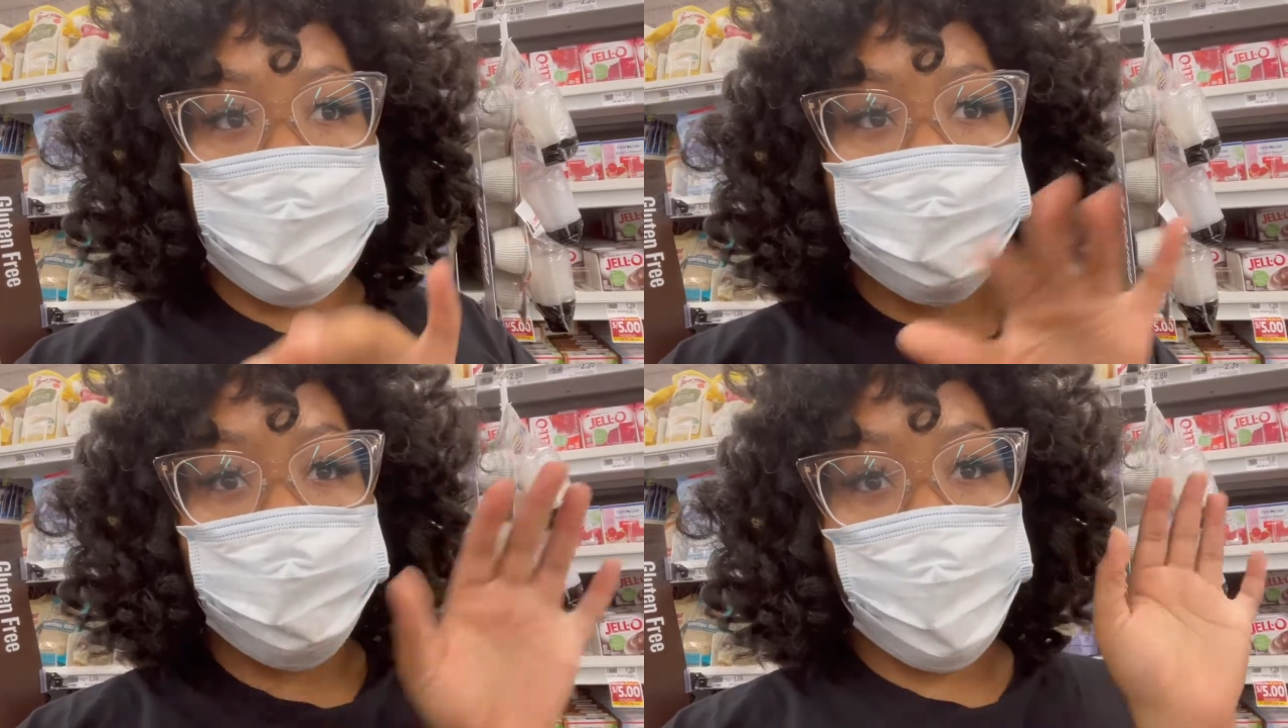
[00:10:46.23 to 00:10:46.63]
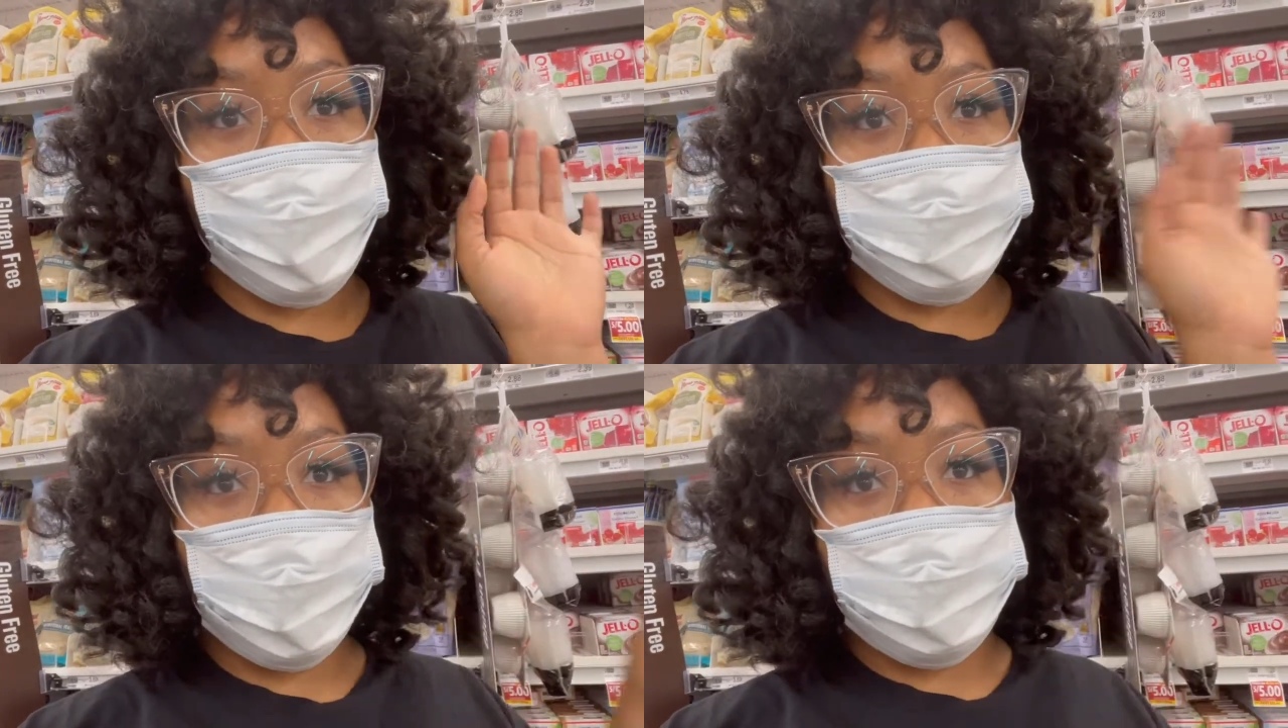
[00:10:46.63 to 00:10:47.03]
it
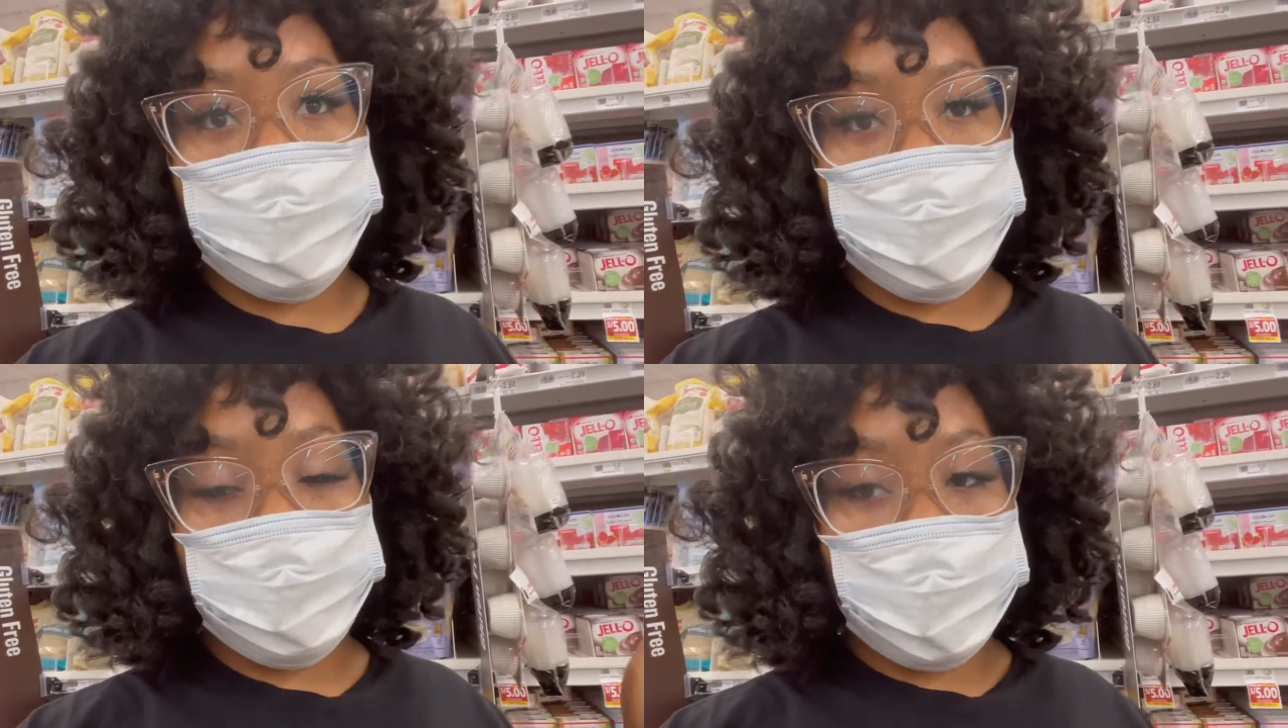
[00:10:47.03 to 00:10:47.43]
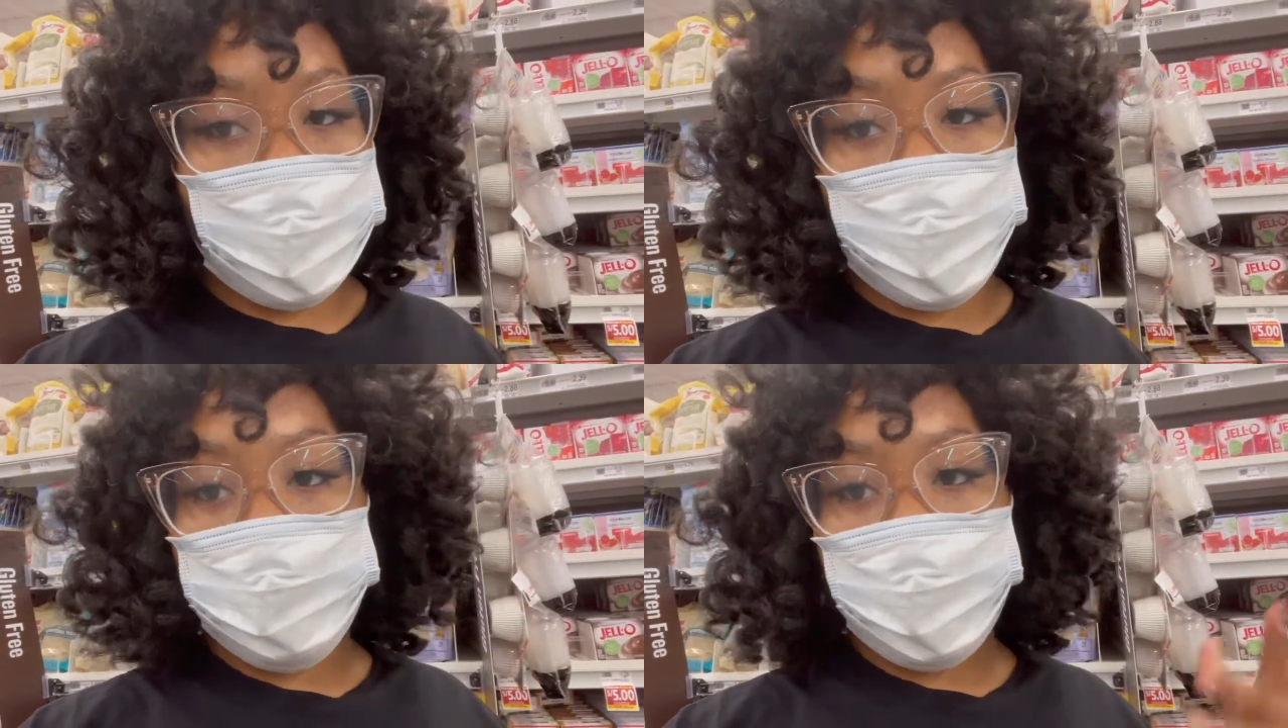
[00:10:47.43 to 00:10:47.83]
from this store
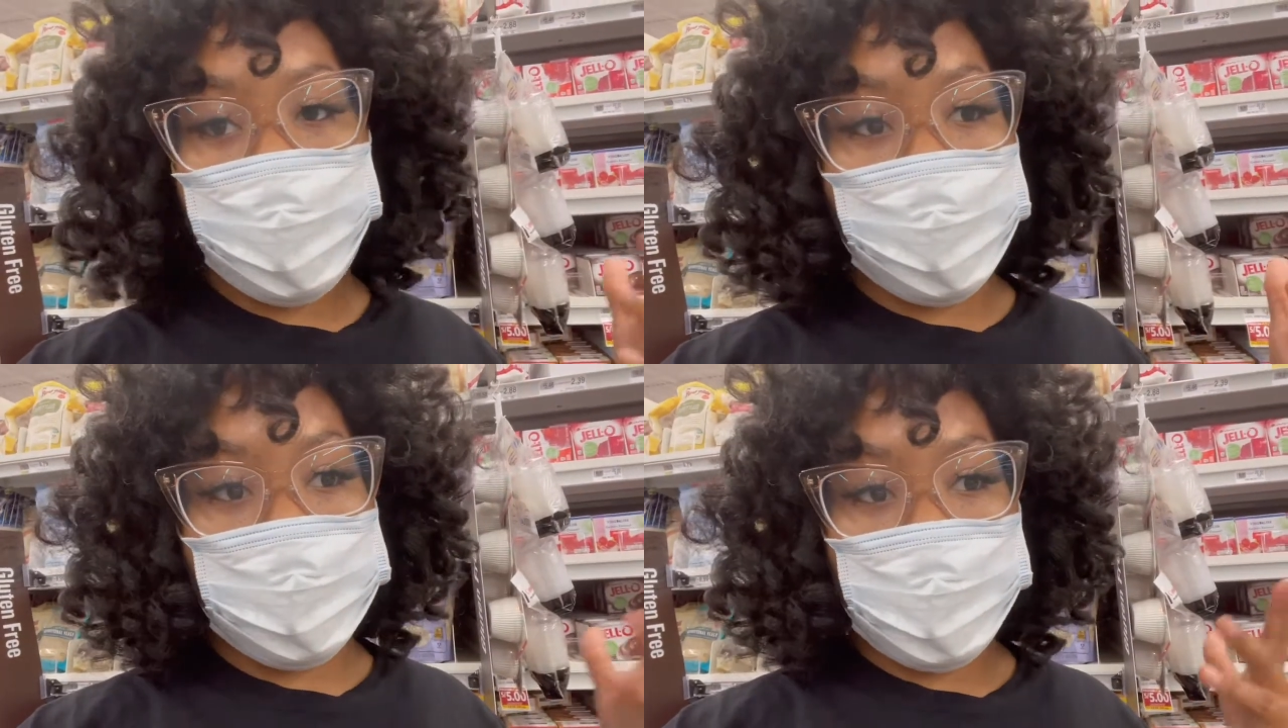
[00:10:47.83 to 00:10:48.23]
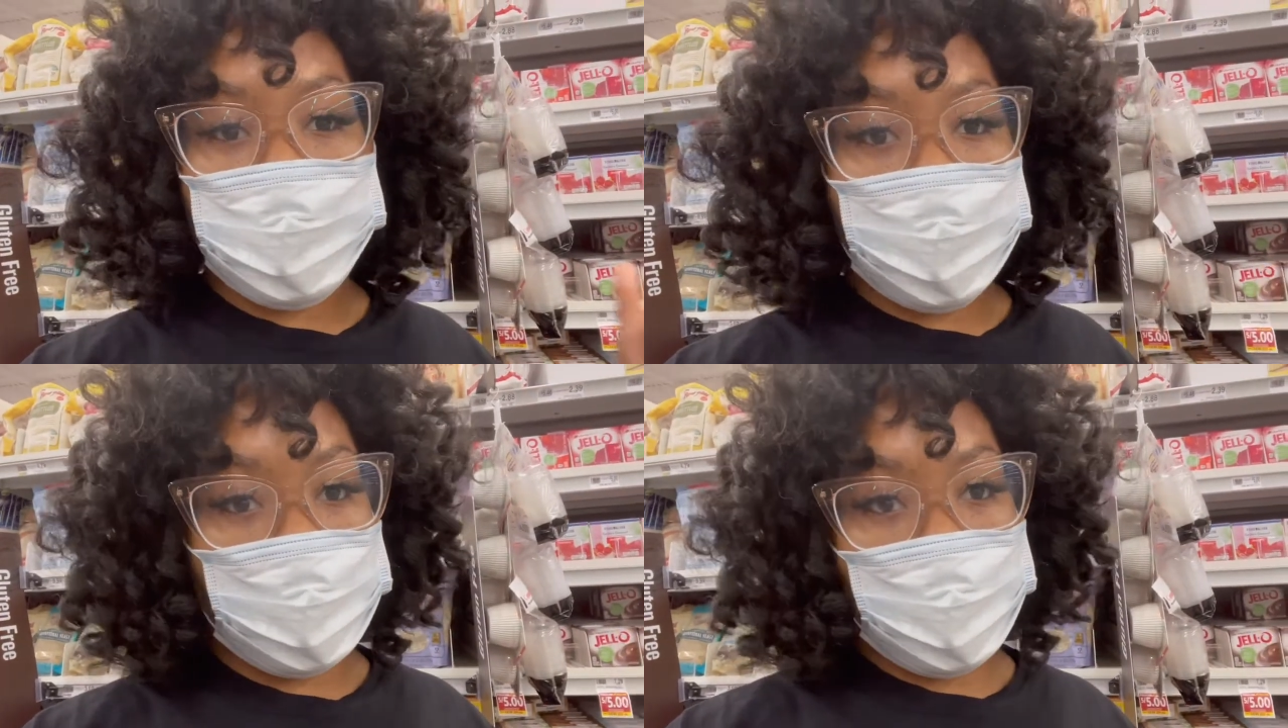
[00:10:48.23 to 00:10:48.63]
today because
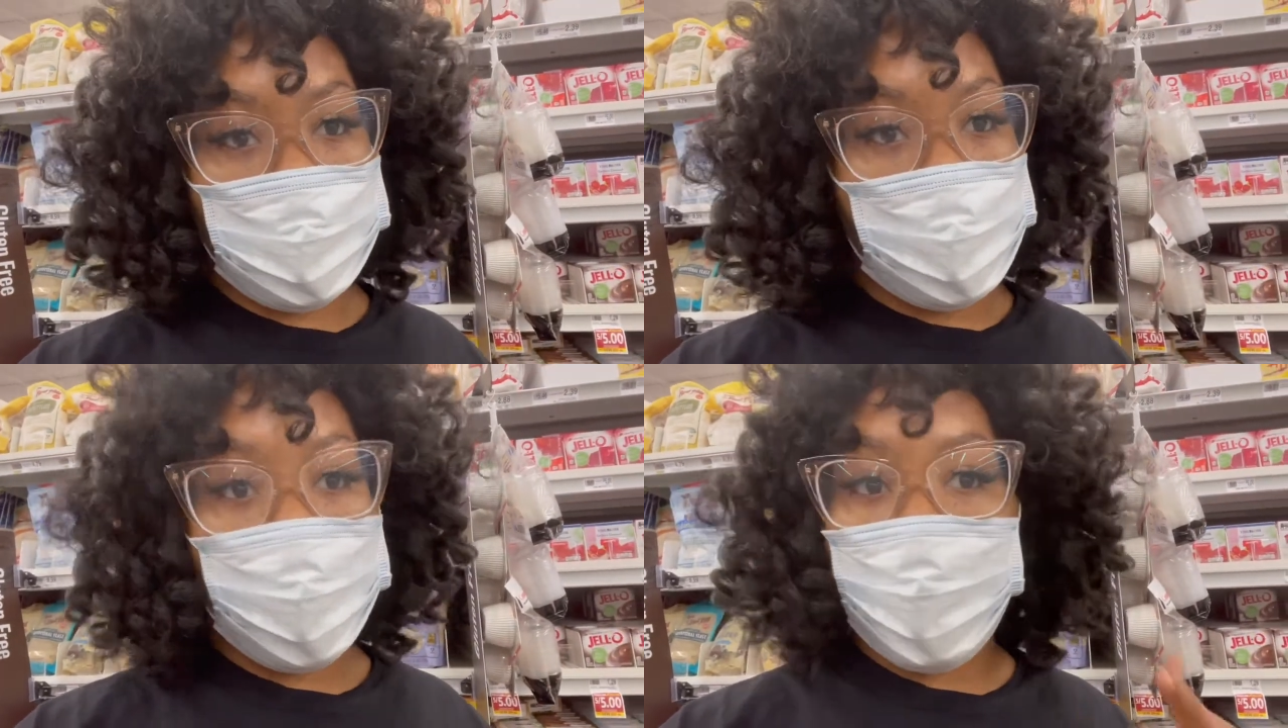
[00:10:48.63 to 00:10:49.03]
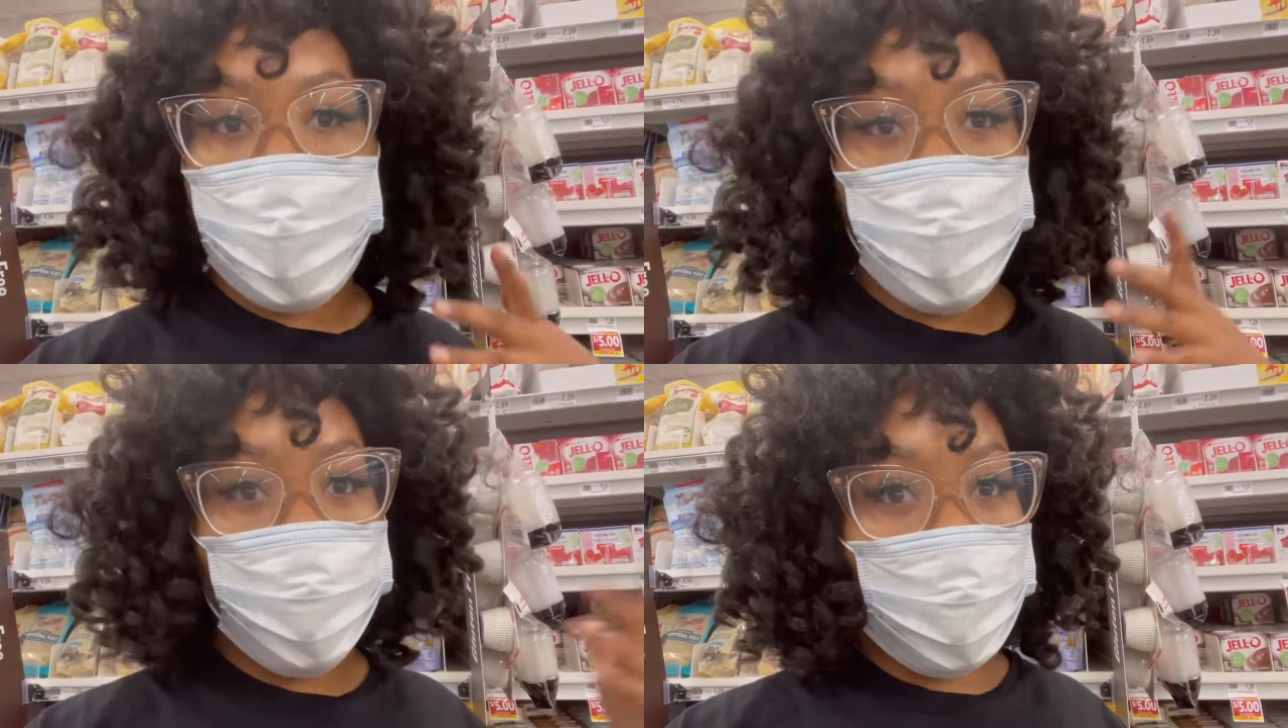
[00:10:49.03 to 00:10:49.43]
it's Sunday night and
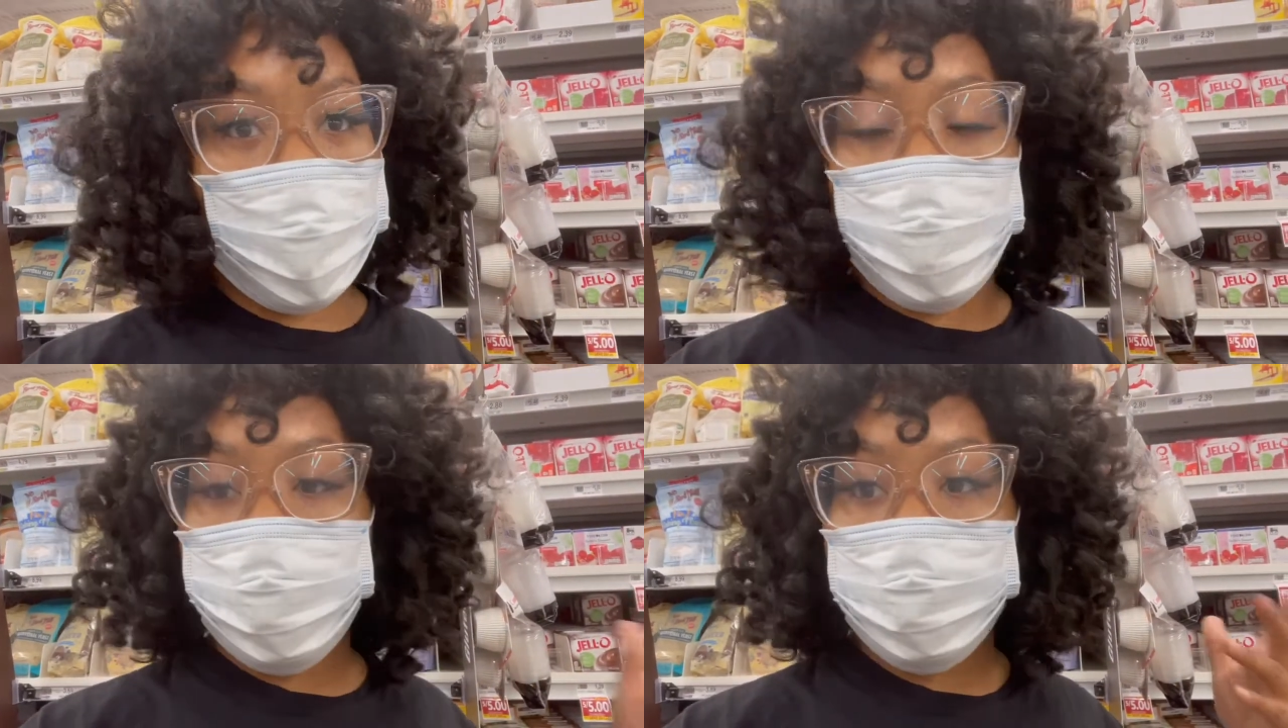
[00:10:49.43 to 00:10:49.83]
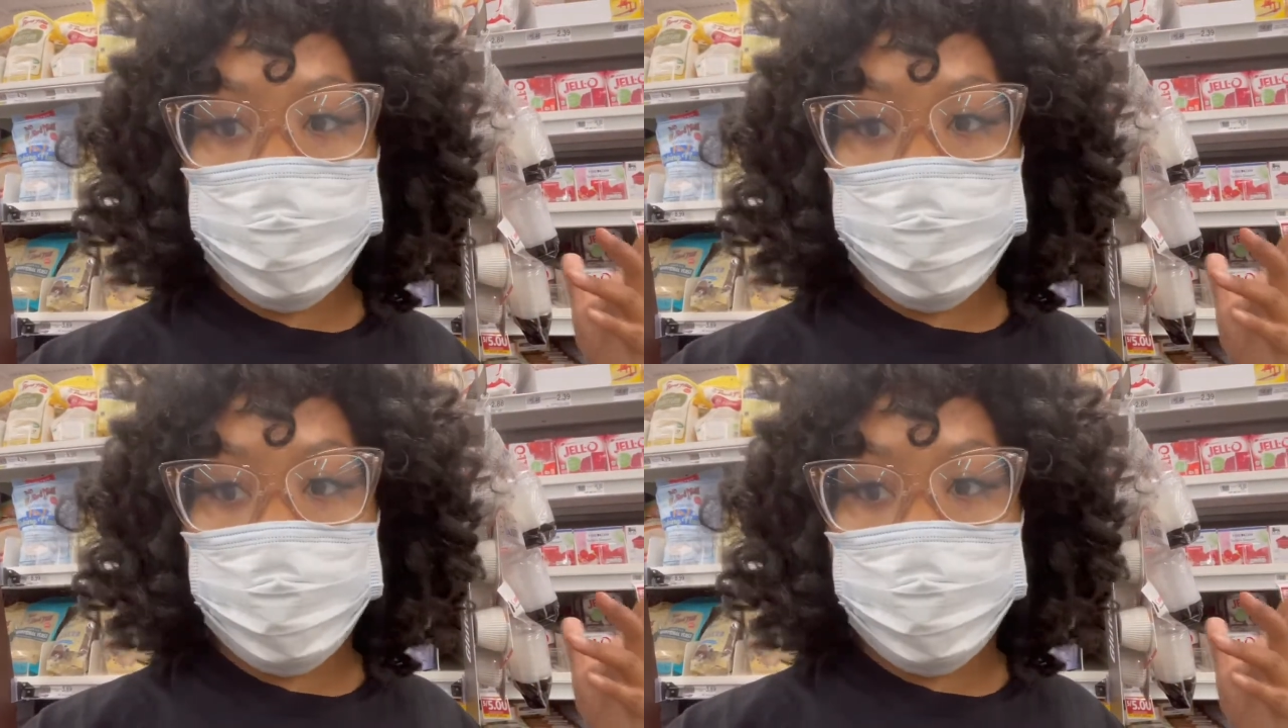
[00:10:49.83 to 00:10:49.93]
I worked